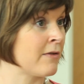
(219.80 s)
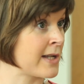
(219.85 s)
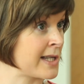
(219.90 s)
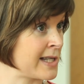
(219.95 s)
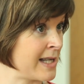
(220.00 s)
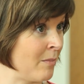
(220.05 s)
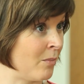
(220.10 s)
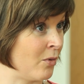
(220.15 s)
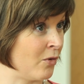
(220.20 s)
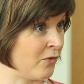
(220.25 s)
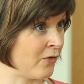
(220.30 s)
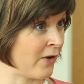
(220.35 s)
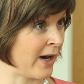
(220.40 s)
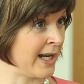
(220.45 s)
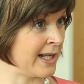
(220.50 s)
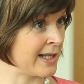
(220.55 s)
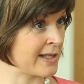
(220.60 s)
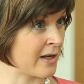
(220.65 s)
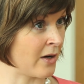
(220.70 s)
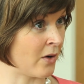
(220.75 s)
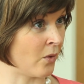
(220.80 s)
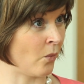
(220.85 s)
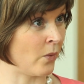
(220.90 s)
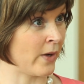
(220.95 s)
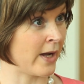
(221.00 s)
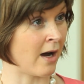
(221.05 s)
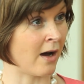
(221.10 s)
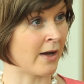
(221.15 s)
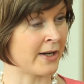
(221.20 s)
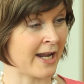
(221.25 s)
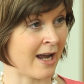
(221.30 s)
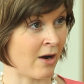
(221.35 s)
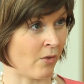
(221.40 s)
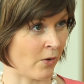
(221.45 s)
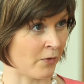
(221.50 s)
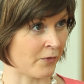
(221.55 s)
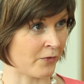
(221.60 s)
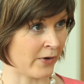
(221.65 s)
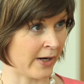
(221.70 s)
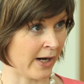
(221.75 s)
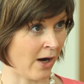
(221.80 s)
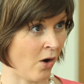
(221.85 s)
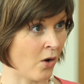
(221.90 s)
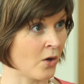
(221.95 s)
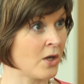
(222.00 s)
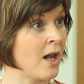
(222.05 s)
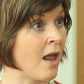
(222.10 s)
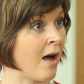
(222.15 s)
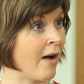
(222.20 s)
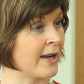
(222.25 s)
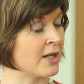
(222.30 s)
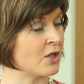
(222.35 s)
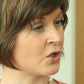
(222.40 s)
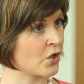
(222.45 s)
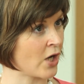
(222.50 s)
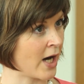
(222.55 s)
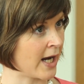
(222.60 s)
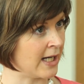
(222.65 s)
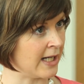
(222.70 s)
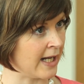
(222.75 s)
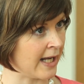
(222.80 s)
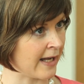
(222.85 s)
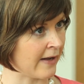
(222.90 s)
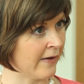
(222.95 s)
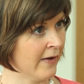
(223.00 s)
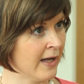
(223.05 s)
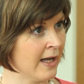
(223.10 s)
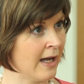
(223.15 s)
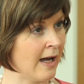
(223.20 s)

at Semple Fraser, we are now offering online training